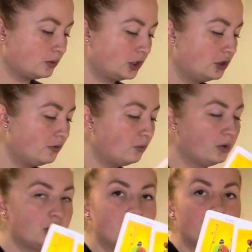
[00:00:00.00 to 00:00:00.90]
What you've
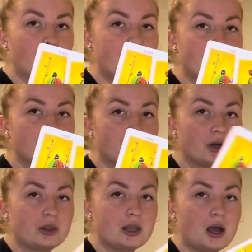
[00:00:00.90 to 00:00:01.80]
been waiting
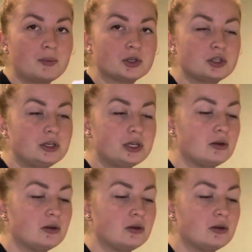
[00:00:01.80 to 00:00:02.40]
for, the opportunity